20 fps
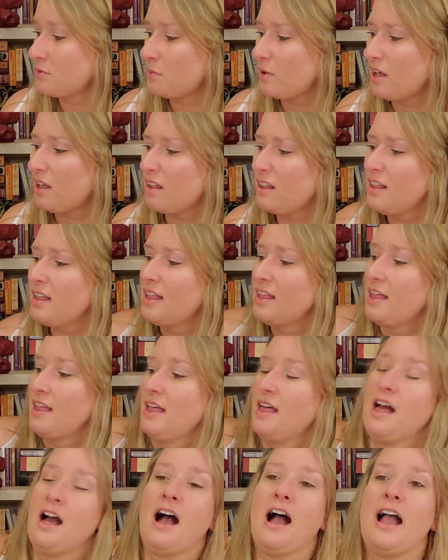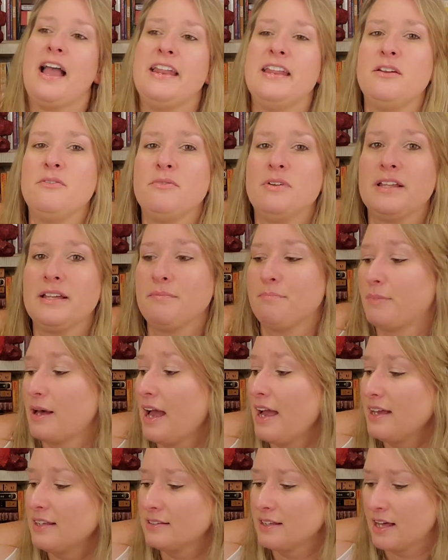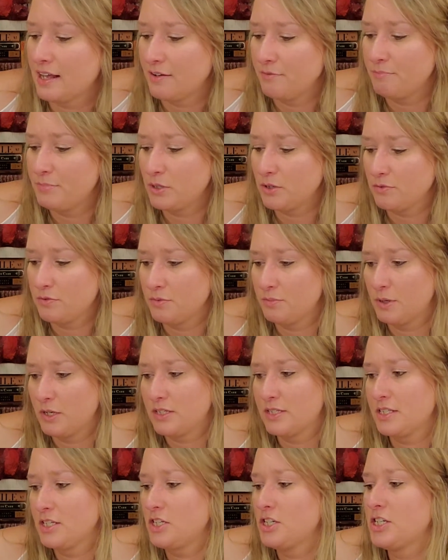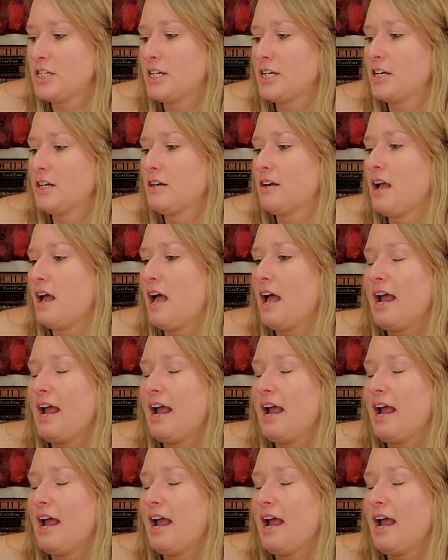Well, I didn't really buy a lot of beautiful books this year.